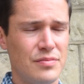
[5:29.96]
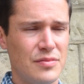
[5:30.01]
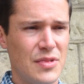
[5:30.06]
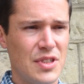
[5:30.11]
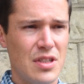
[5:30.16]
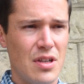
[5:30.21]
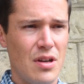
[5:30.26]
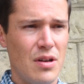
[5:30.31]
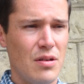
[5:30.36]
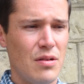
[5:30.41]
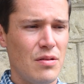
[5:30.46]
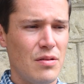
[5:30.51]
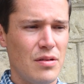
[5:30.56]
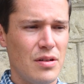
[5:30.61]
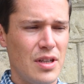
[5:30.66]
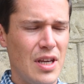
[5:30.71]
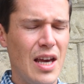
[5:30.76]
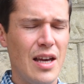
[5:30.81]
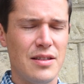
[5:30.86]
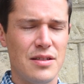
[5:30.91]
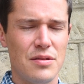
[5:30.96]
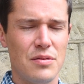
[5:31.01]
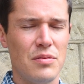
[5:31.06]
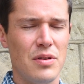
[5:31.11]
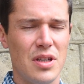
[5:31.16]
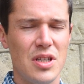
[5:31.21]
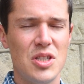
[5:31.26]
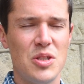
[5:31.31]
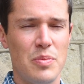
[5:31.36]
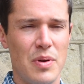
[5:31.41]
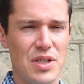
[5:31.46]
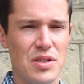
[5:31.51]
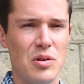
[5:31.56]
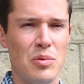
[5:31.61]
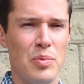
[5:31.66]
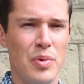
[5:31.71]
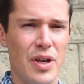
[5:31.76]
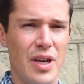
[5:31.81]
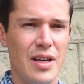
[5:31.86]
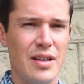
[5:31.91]
So yeah, it's a really special
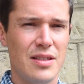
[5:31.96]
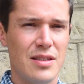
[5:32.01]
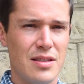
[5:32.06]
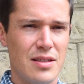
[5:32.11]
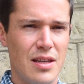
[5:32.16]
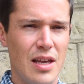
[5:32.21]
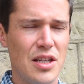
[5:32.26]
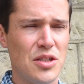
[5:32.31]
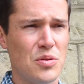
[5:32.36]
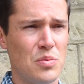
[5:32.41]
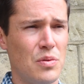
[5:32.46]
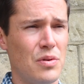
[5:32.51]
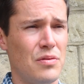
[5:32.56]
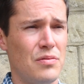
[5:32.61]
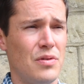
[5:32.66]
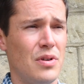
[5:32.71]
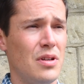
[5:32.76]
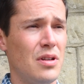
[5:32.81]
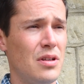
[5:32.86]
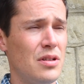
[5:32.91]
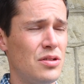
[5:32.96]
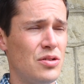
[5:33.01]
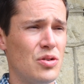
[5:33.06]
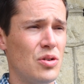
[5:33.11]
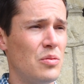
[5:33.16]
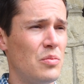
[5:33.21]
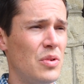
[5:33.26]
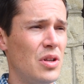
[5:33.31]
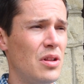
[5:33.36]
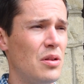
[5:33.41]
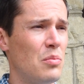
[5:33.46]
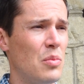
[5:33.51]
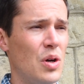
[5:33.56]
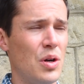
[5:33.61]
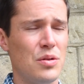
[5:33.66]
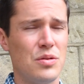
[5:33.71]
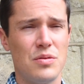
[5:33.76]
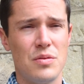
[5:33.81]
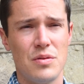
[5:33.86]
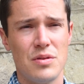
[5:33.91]
place. That's what really drew me the
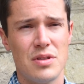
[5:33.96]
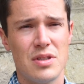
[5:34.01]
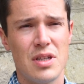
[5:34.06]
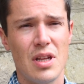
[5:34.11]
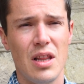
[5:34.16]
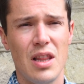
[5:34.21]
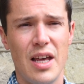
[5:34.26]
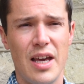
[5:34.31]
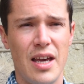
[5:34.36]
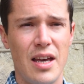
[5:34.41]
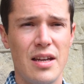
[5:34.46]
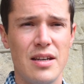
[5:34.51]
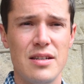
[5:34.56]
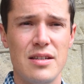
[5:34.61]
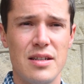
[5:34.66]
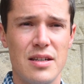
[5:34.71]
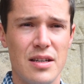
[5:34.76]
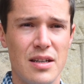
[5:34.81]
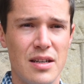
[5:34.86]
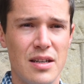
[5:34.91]
most, is the land.